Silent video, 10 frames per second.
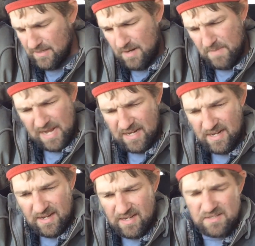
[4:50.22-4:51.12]
didn't make it
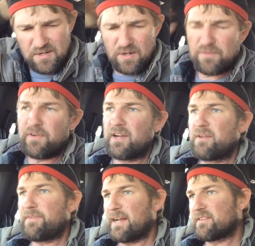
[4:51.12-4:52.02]
any easier or fun.
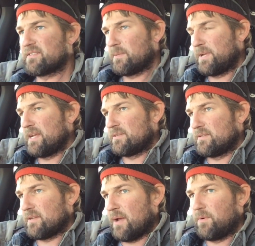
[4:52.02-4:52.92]
In fact, in some
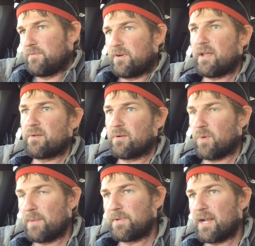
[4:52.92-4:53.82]
cases, I would have rather it
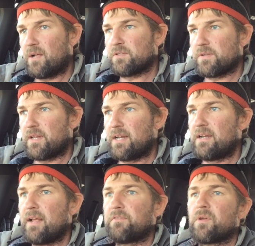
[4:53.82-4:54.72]
wiped it out so that I
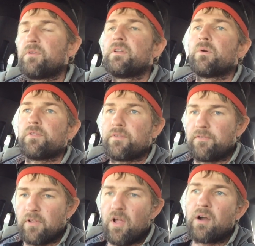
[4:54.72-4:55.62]
didn't have to go deal with
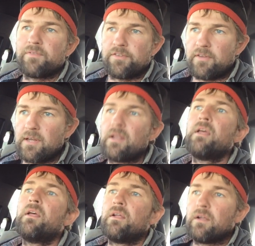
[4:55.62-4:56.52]
still harvesting
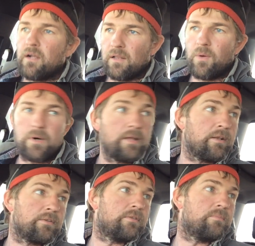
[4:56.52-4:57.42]
a lower
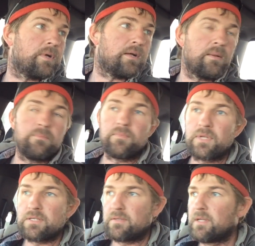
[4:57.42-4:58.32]
yield.
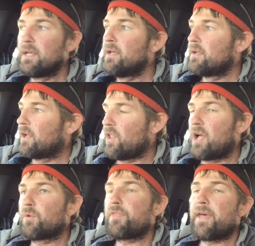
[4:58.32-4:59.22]
Because
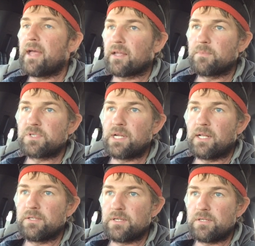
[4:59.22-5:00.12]
along with that comes
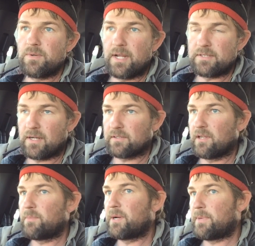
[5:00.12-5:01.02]
challenges. You and I talked a
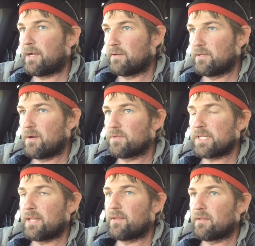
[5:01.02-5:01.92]
little bit about,
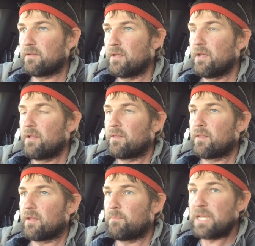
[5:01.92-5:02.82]
setting
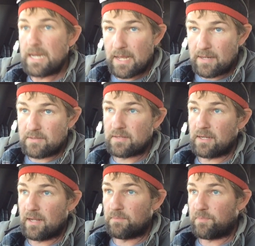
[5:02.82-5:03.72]
the bean head to
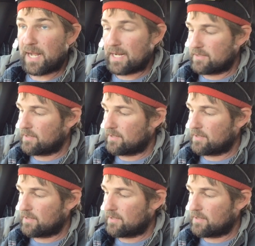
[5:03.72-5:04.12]
get pods